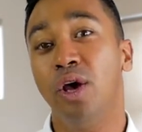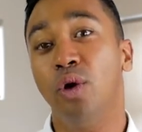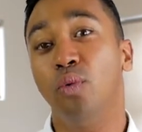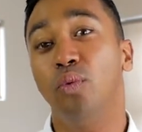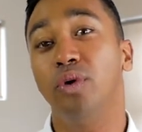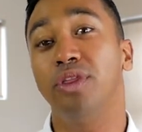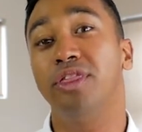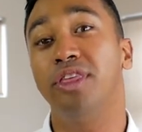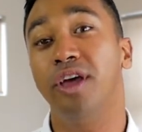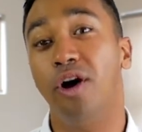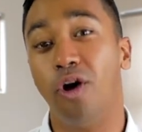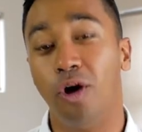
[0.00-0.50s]

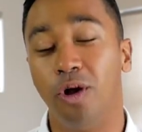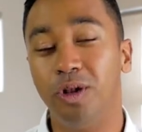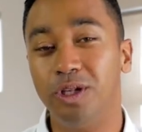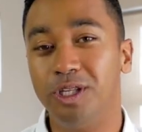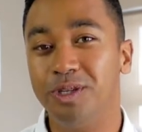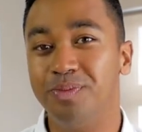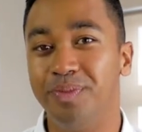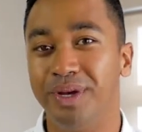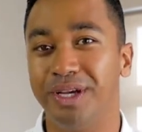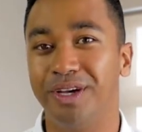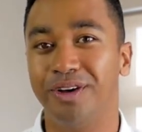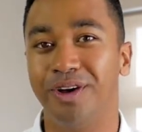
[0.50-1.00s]
with the
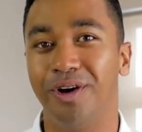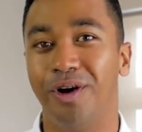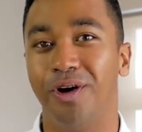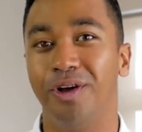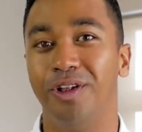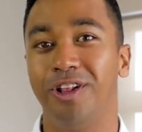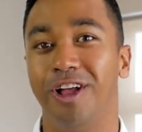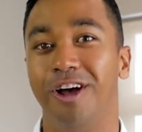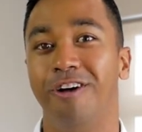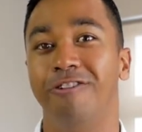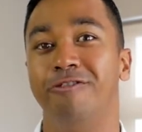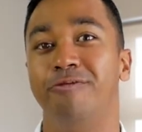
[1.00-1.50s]
ultimate
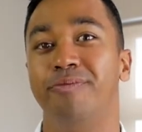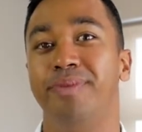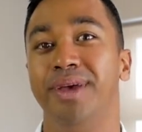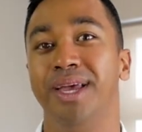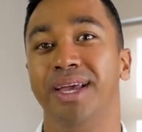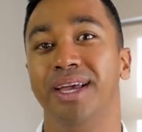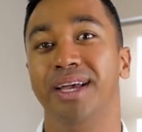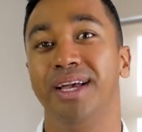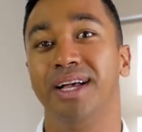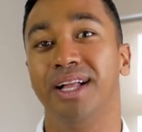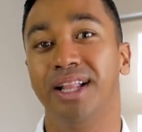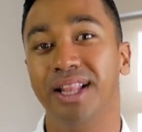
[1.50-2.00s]
goal of
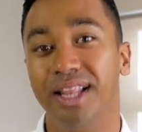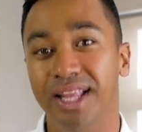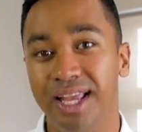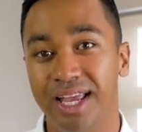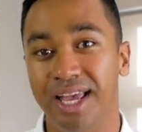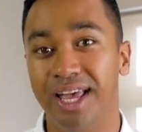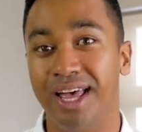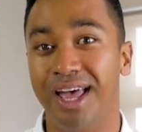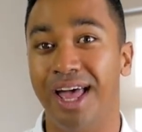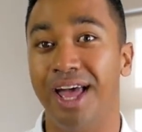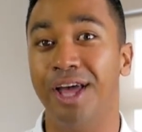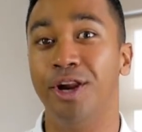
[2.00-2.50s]
being
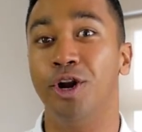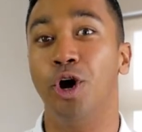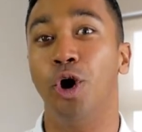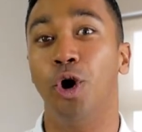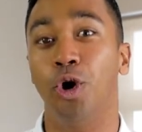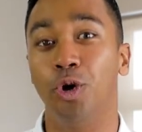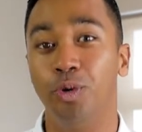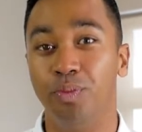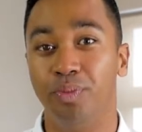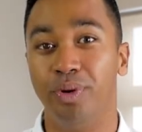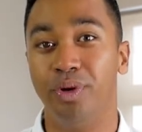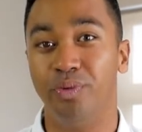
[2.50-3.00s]
clear and
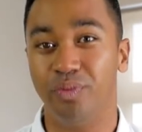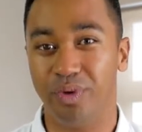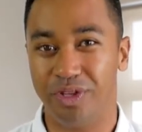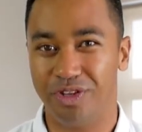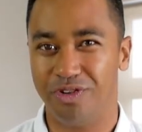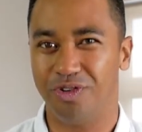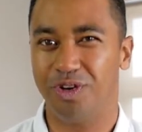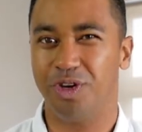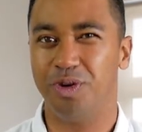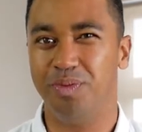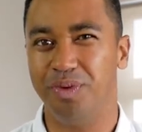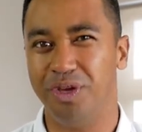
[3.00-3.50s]
open with
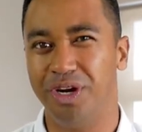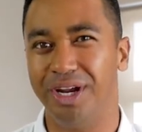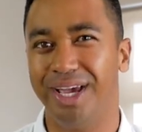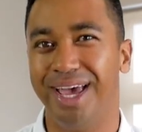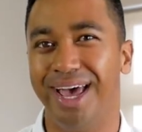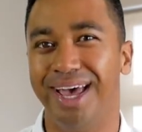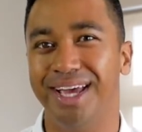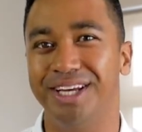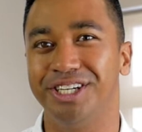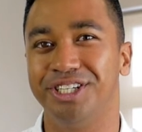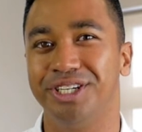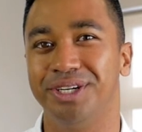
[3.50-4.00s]
your
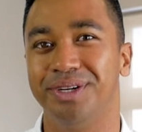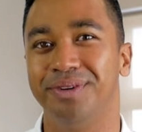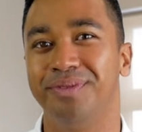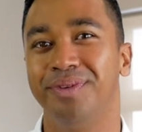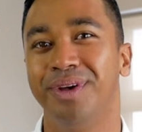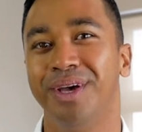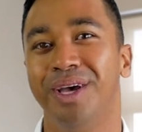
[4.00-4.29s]
communication.